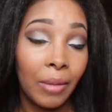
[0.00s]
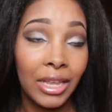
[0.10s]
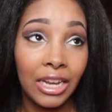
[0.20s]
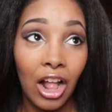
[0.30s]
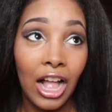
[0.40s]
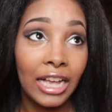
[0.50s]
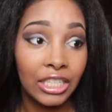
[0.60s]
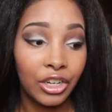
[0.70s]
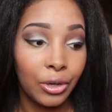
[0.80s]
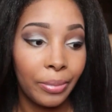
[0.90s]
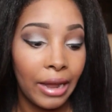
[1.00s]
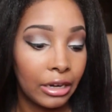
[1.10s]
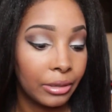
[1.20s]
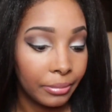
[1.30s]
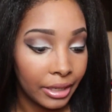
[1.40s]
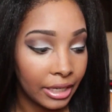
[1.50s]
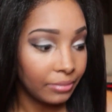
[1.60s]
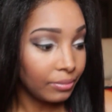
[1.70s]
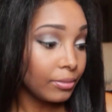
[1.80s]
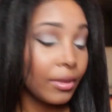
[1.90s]
I mean, it all has a curl pattern, but
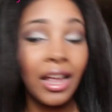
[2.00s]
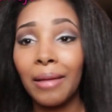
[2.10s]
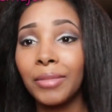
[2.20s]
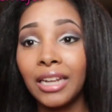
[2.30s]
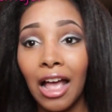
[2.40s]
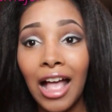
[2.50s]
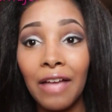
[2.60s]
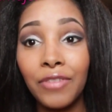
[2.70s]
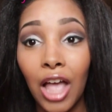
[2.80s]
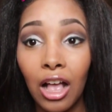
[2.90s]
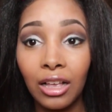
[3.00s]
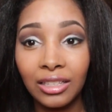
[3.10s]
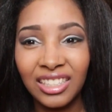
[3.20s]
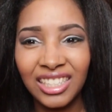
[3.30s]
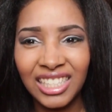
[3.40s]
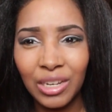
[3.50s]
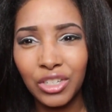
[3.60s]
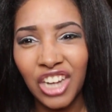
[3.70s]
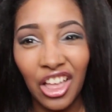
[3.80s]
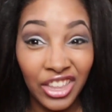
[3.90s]
I mean, I'll have y'all see
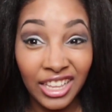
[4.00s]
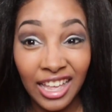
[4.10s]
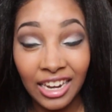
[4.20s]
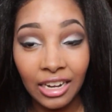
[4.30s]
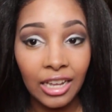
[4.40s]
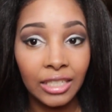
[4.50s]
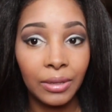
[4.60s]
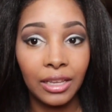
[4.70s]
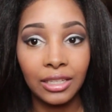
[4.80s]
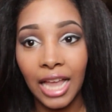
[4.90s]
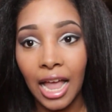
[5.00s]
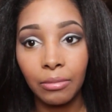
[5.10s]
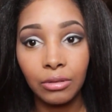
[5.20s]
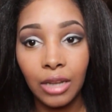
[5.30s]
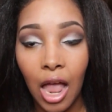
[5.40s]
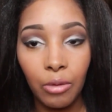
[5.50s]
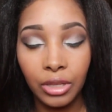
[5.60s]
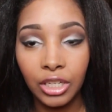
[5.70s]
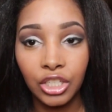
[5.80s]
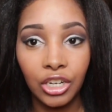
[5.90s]
what y'all think that it is, because I'm not
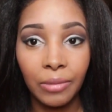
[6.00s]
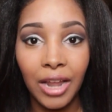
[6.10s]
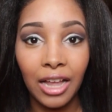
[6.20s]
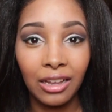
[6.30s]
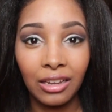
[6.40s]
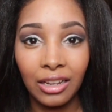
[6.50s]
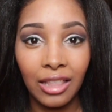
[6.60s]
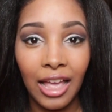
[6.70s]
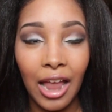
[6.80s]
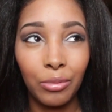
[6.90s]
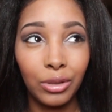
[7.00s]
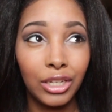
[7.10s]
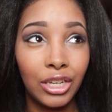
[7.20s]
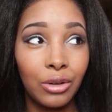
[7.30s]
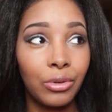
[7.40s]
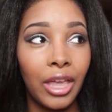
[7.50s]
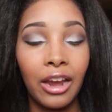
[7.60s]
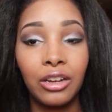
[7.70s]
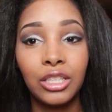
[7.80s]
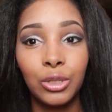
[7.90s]
really sure. I'm not good at that. I really don't
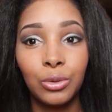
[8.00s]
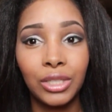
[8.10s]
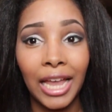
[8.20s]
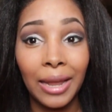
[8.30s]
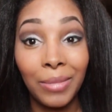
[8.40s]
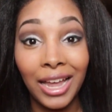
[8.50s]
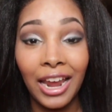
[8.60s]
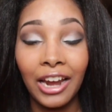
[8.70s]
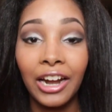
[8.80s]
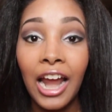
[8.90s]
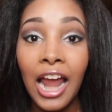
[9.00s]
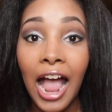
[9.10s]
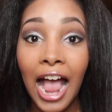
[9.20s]
care to tighten my hair.